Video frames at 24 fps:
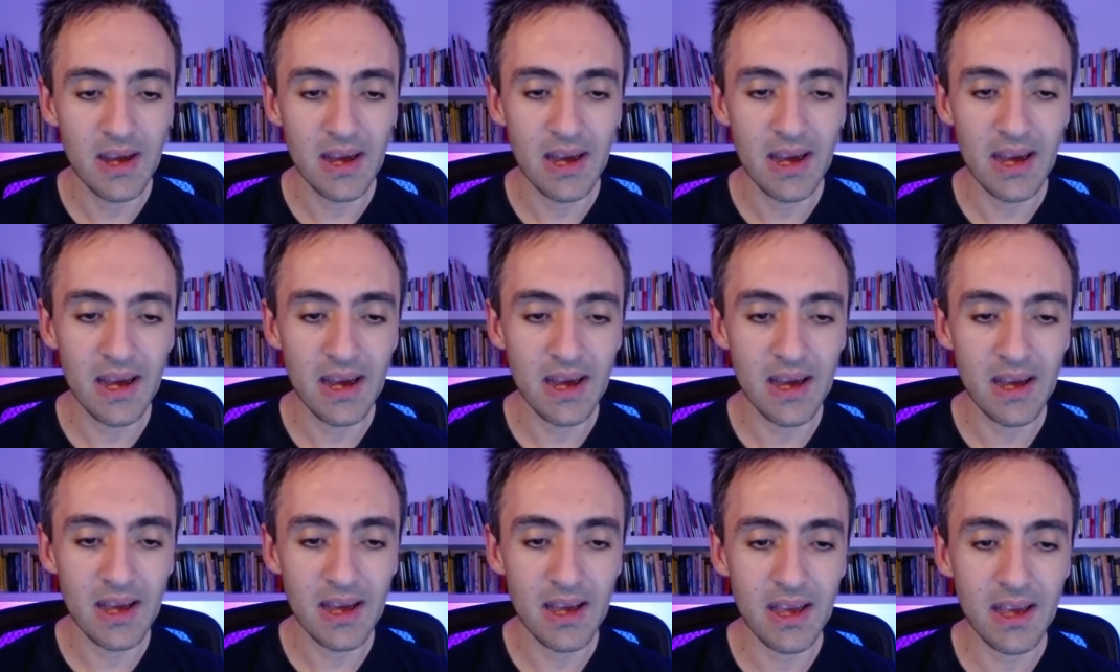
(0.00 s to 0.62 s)

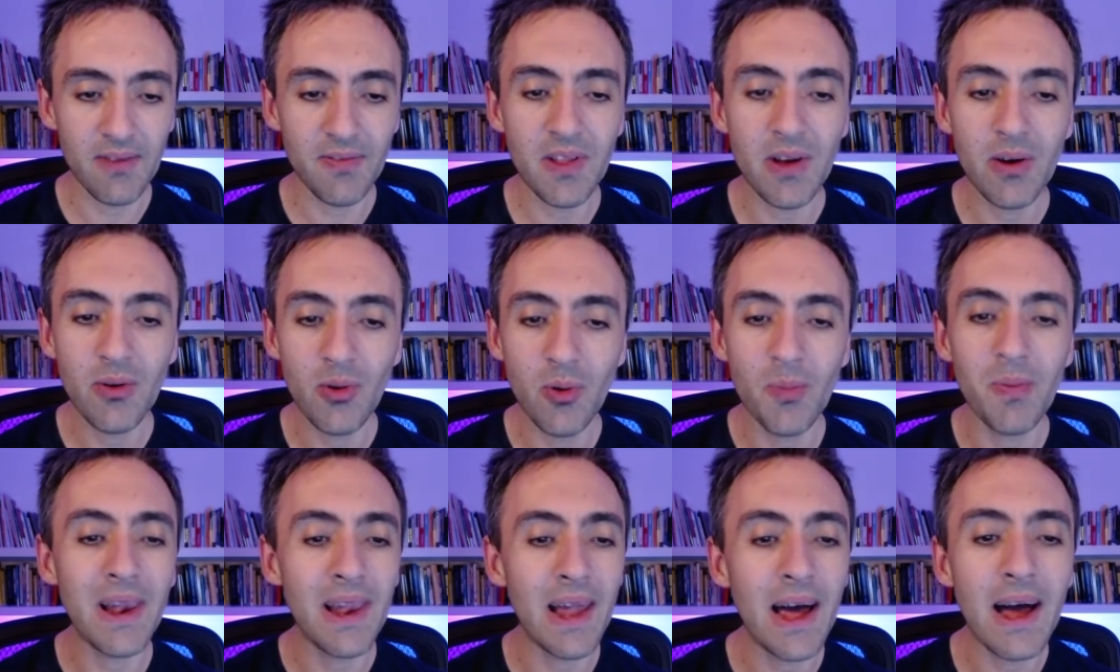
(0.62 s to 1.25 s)
If the
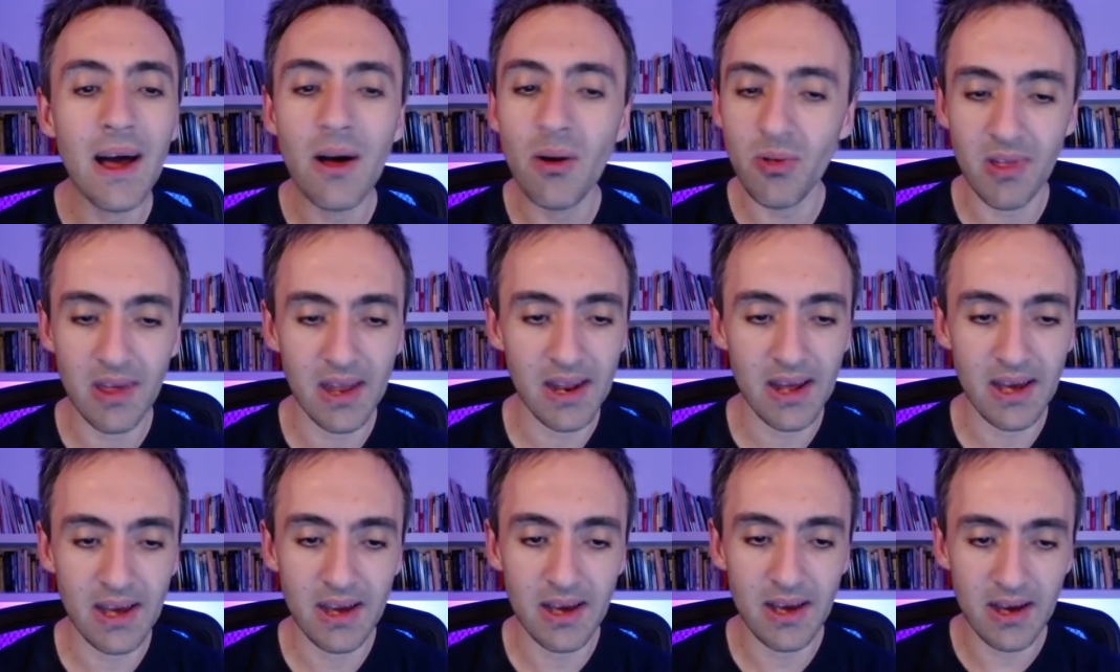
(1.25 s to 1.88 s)
group allows it,
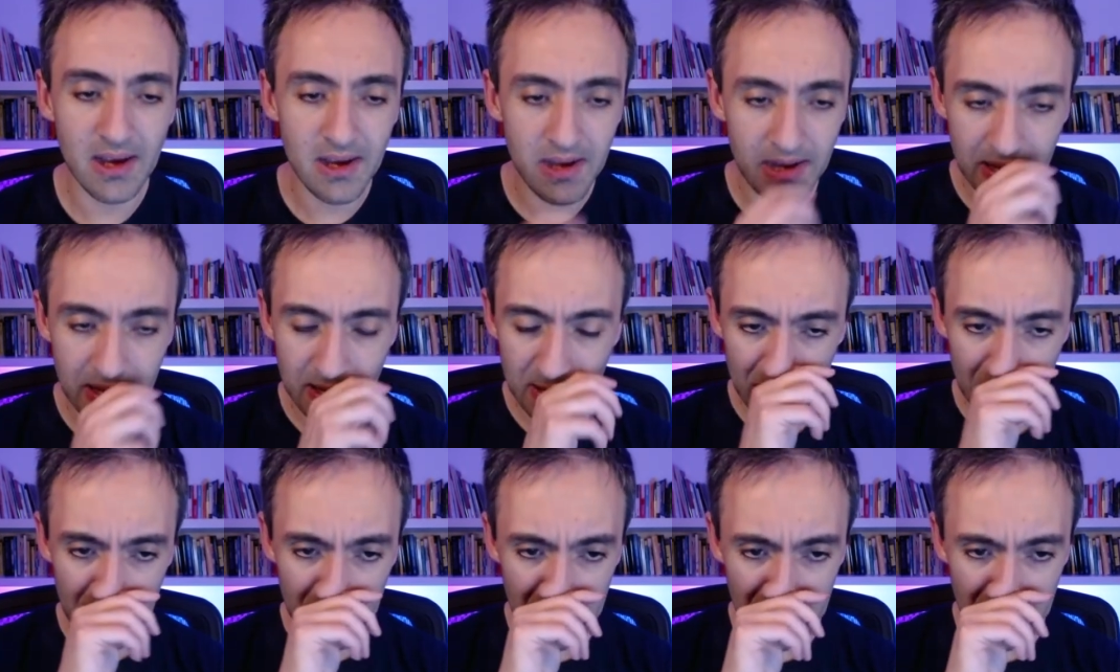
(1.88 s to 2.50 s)

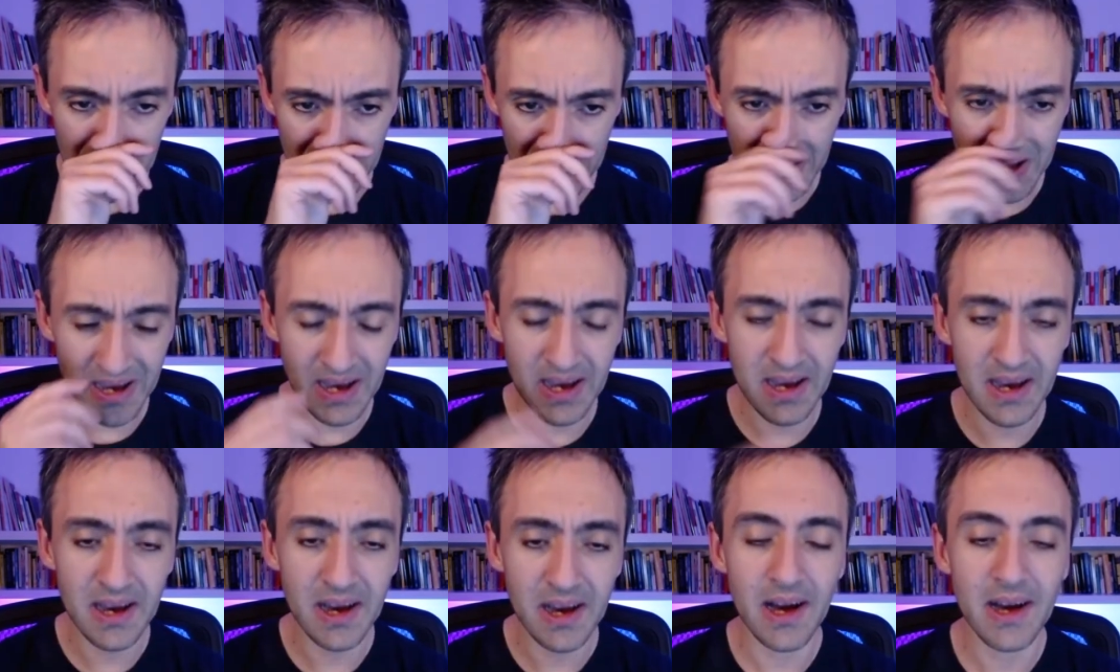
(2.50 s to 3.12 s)

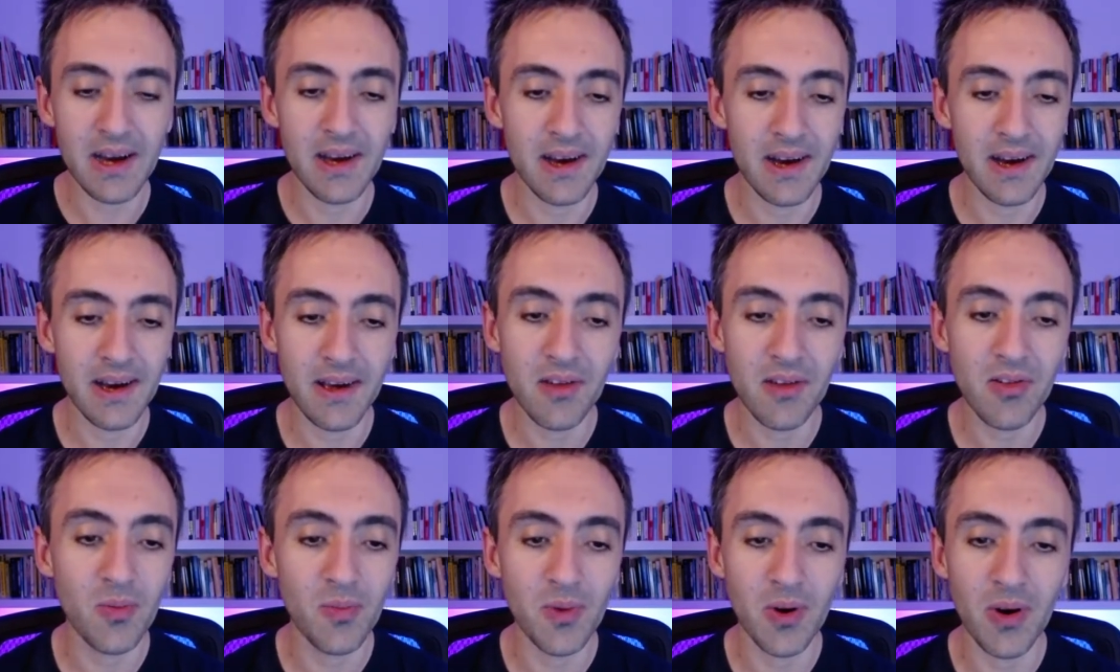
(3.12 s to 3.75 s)
I
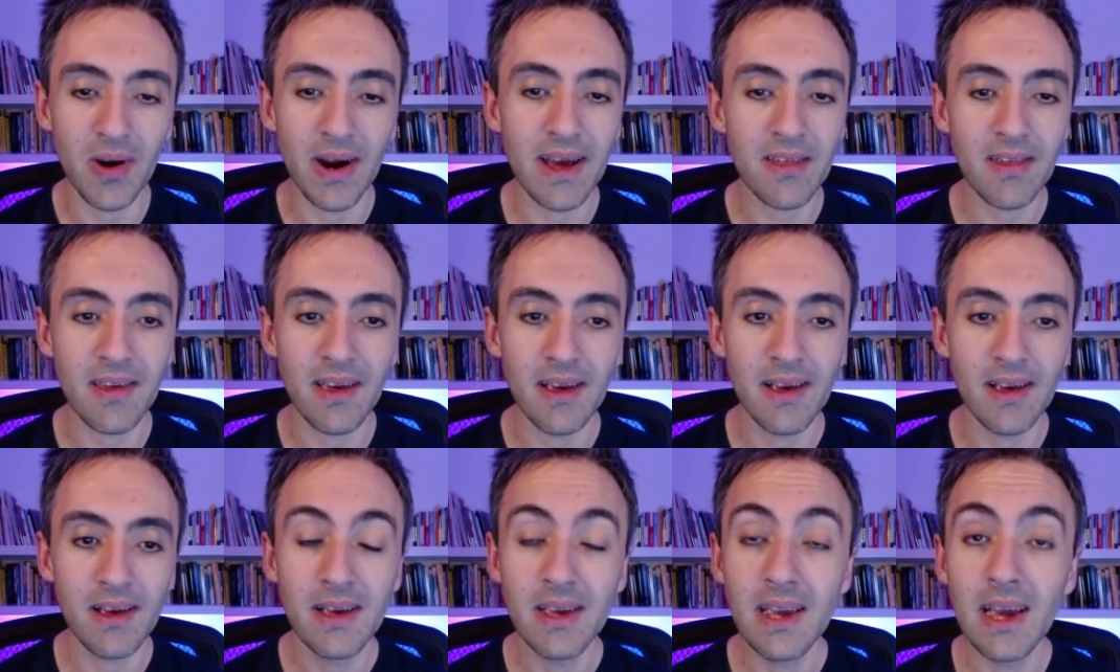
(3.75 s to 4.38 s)
assume you're
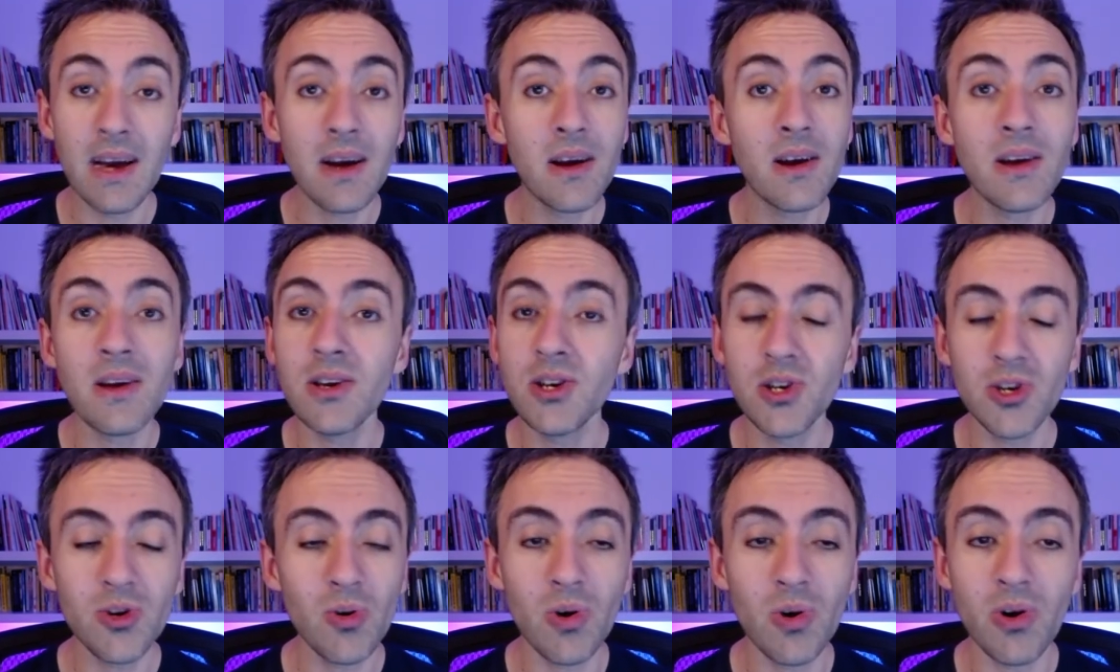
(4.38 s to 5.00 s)
asking. Yeah,
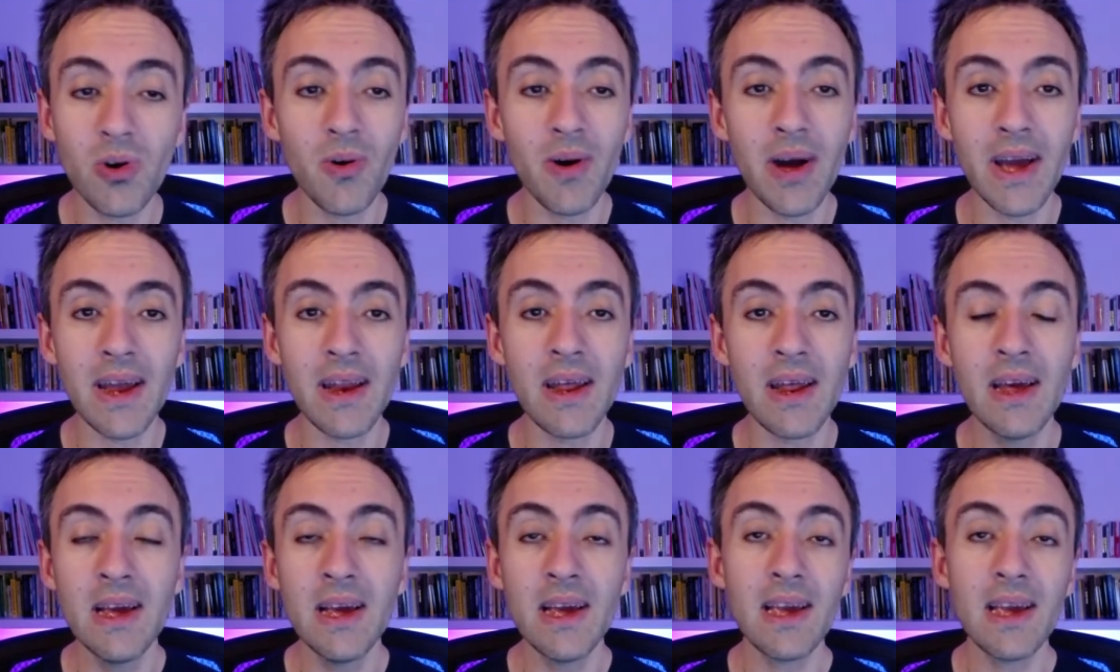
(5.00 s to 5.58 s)
sure, go ahead.